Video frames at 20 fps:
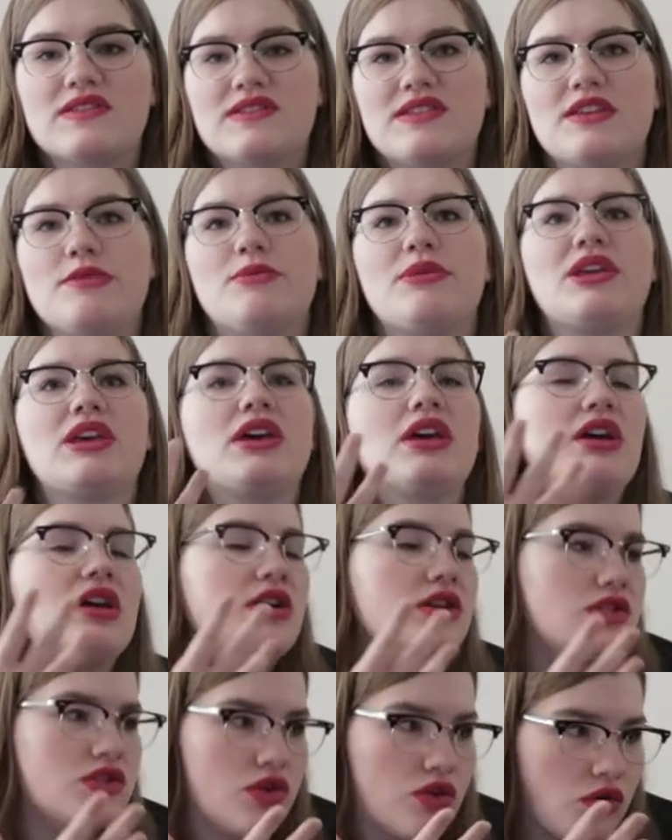see me
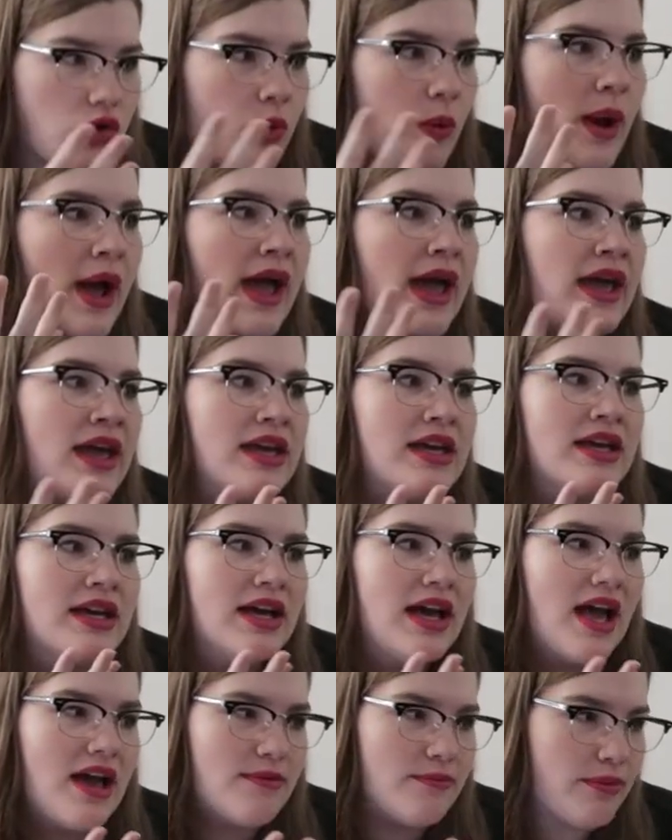turn away
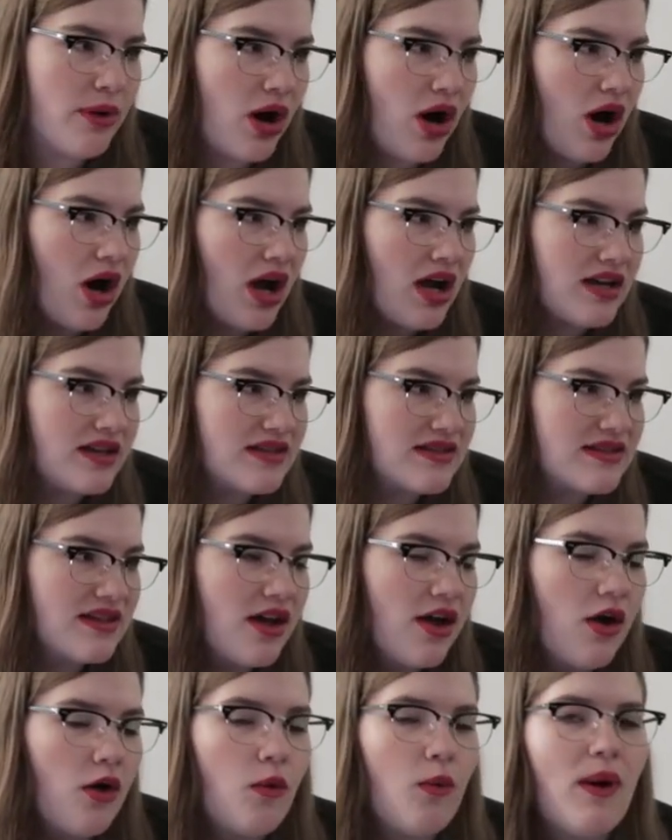and pause
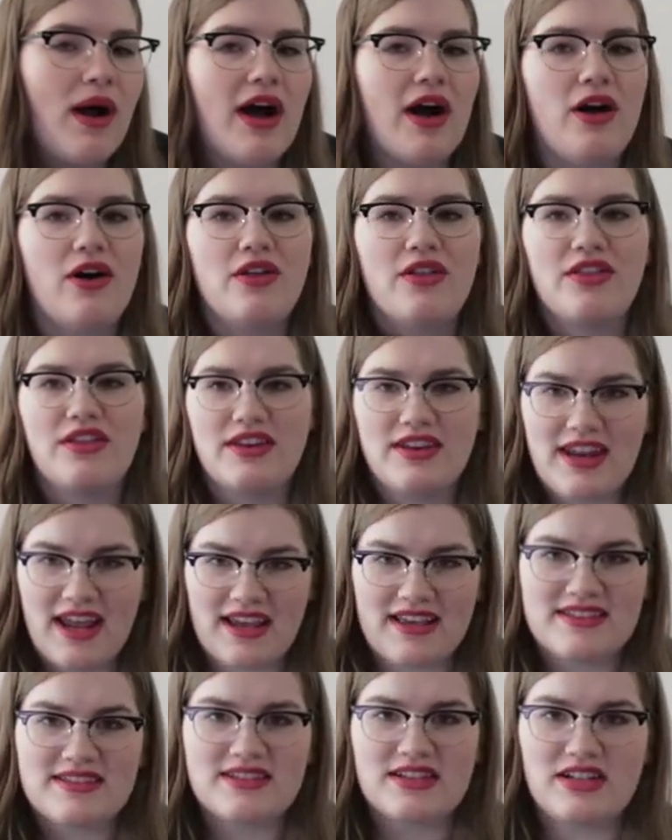while the
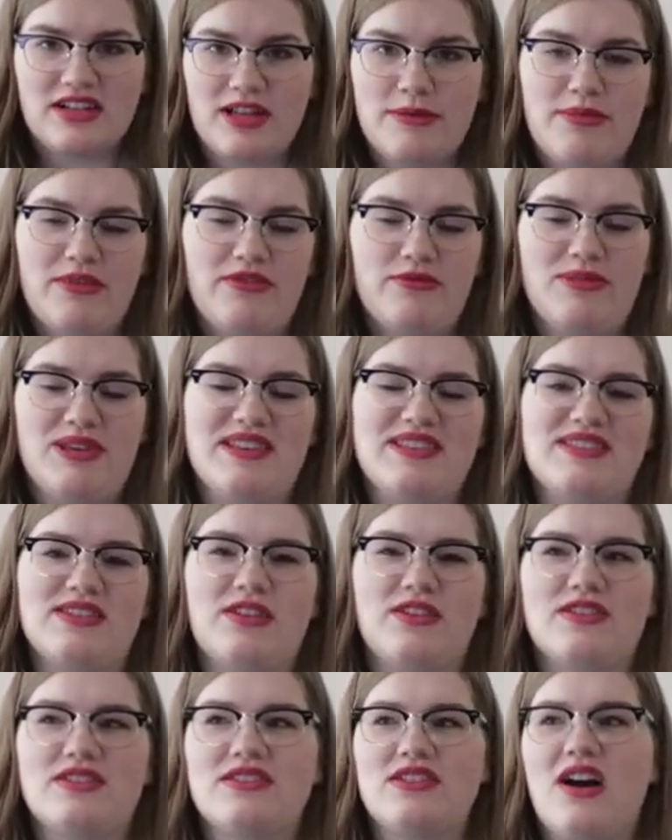next clip of me
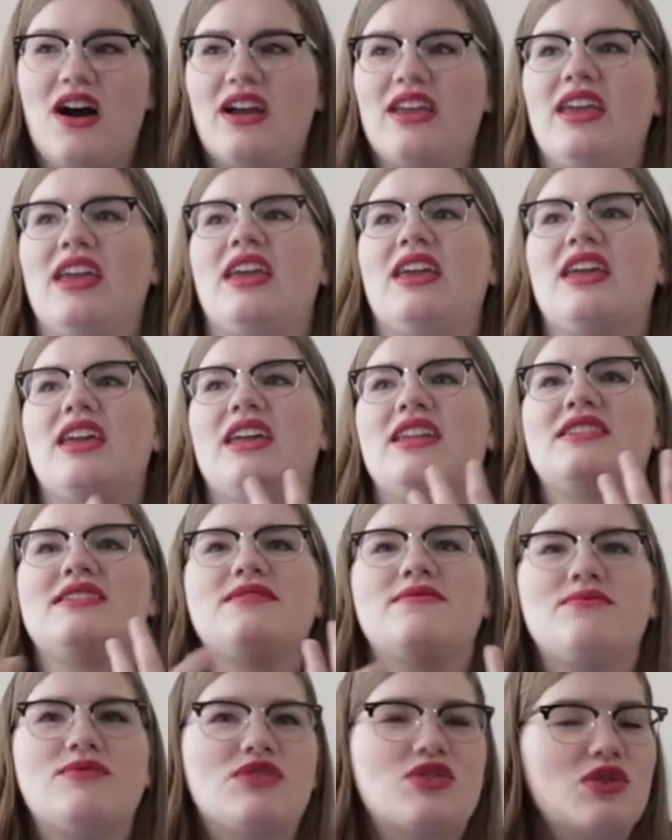starts talking, it
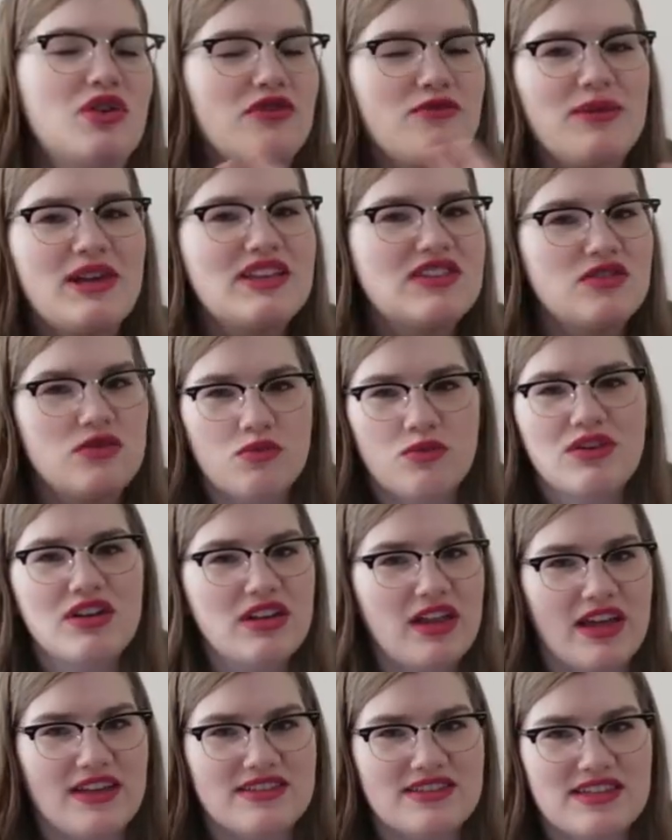sort of makes you
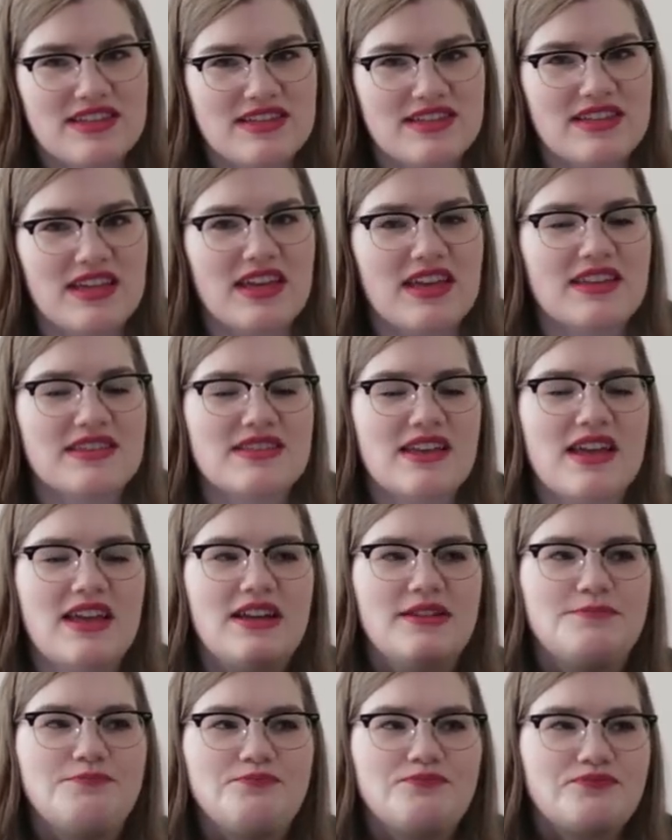realize these things
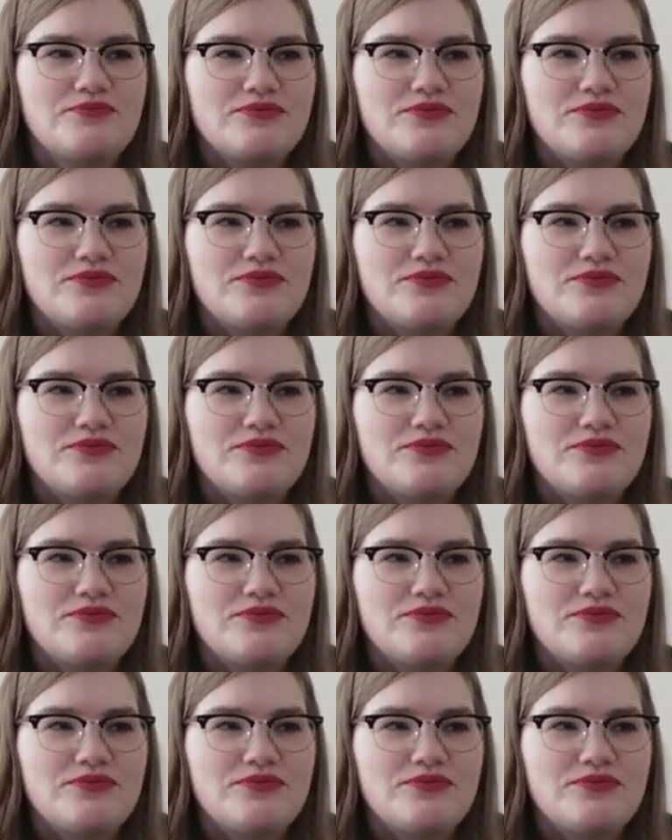and